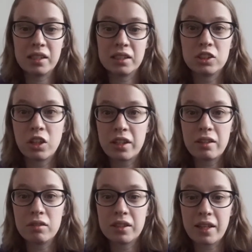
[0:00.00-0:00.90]
It's not
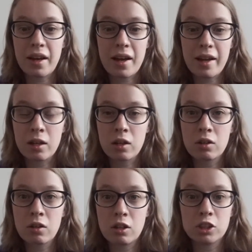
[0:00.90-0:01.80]
even that I
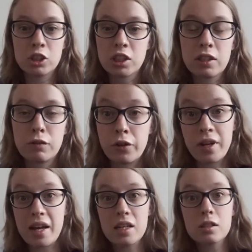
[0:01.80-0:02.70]
consciously
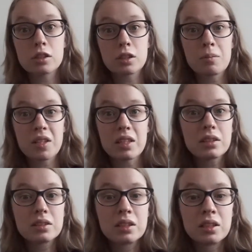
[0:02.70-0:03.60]
forget it or
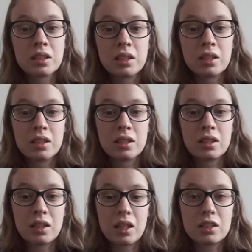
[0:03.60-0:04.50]
something.
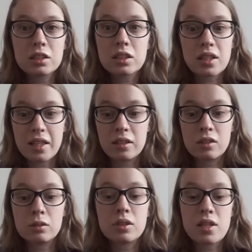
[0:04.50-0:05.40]
I just
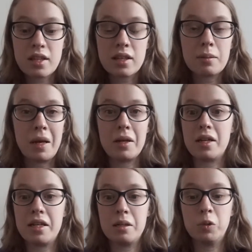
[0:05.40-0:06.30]
don't think about it
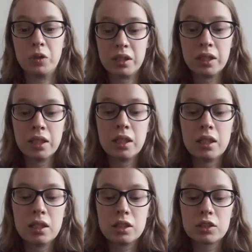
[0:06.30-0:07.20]
anymore.
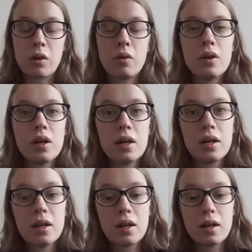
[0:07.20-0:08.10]
So
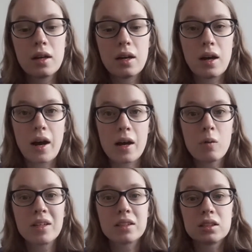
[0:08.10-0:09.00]
I
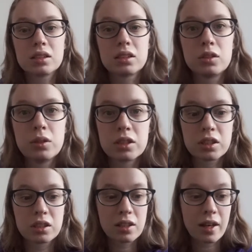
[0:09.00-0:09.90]
went to the
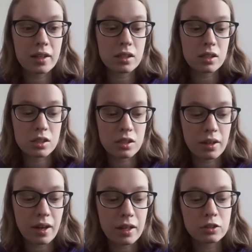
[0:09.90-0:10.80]

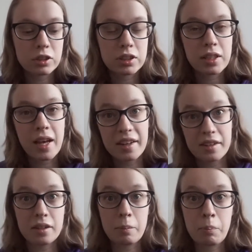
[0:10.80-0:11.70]
psychiatrist again
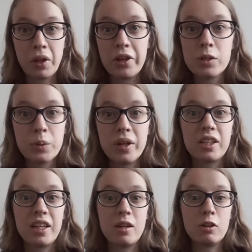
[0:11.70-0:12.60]
at the place where
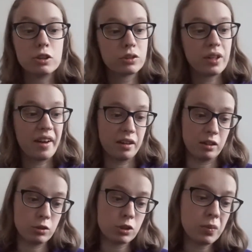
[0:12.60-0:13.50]
they also
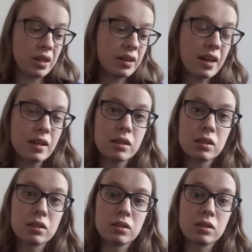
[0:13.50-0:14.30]
diagnosed me again.